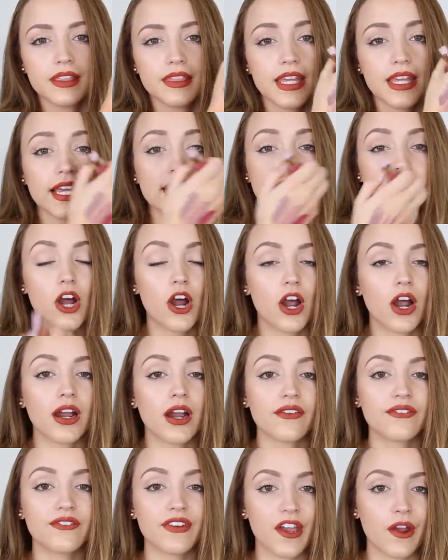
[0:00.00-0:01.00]
These
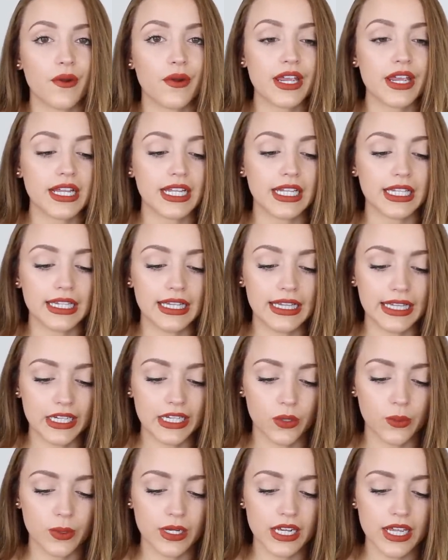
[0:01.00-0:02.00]
are very
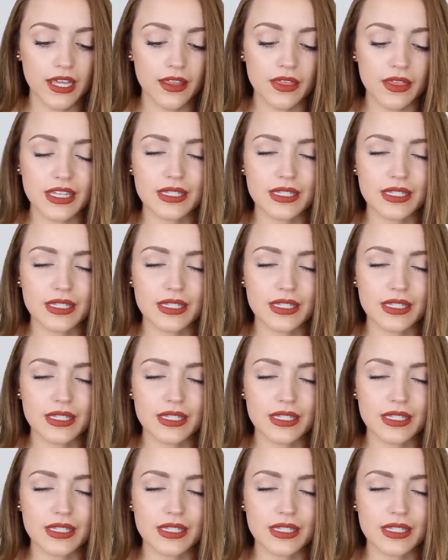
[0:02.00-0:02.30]
liquidy.